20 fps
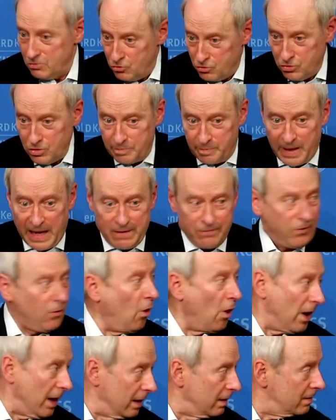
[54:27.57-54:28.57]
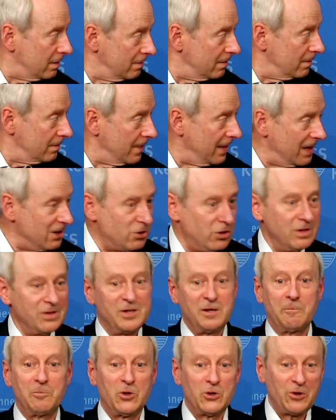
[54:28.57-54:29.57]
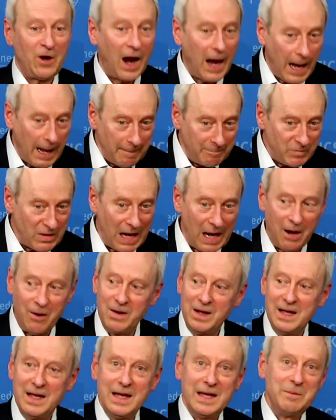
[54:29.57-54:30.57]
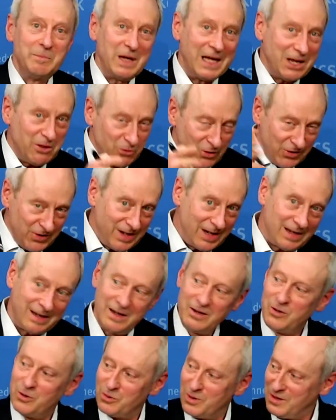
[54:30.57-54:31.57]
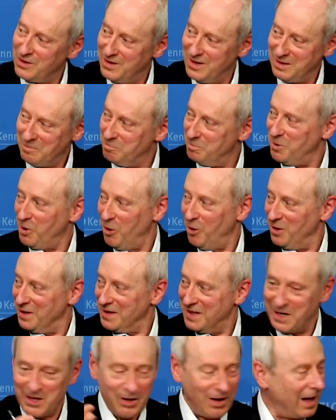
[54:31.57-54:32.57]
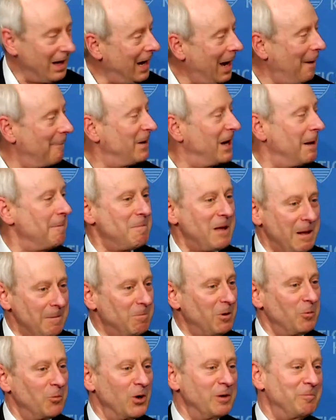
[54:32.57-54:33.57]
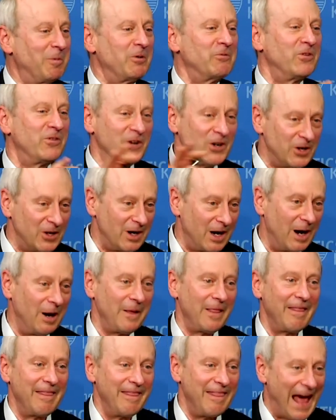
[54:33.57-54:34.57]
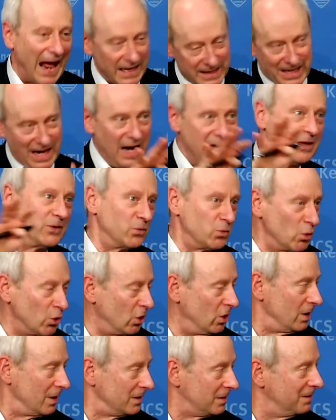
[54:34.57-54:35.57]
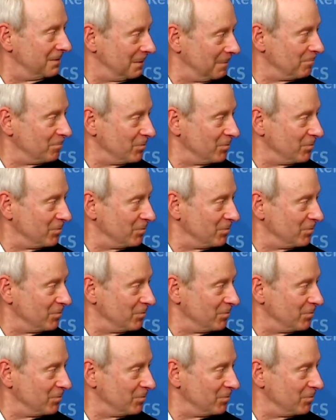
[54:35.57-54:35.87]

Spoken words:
should pay for it. They should subscribe. Now, it'd be interesting to do a poll here on how many people would prefer that kind of world